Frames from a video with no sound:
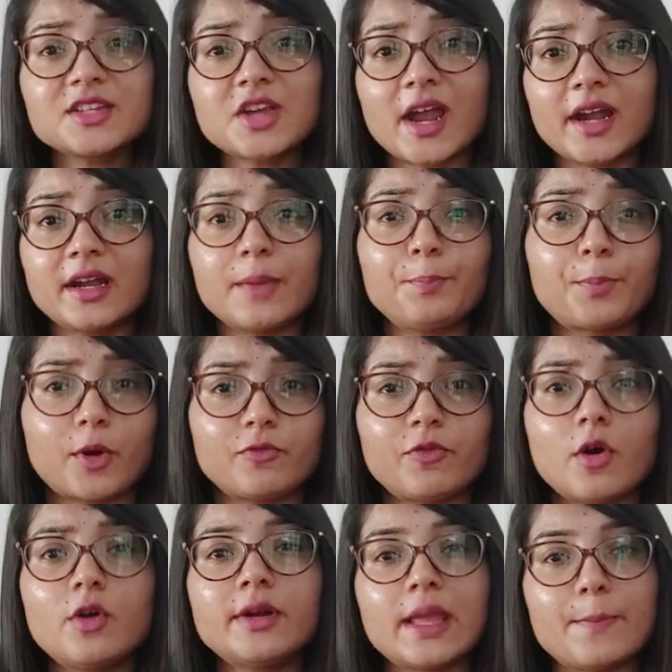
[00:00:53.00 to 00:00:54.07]
had a
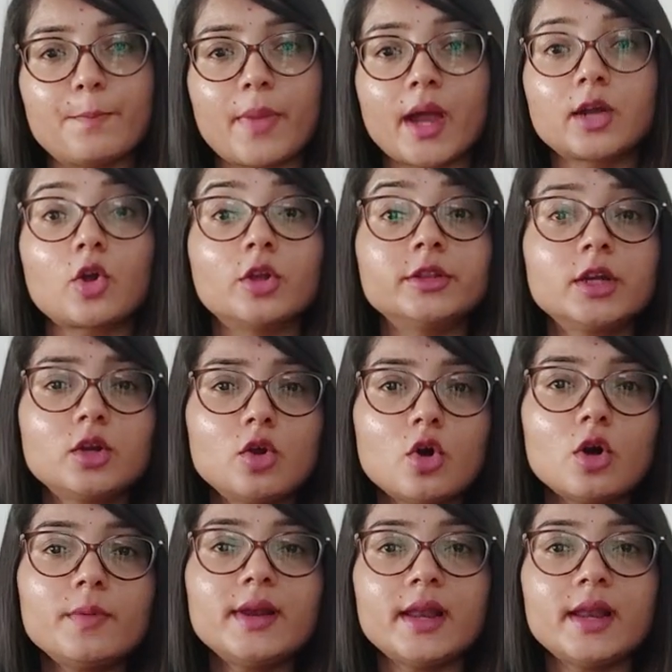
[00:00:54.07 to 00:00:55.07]
profound impact on the global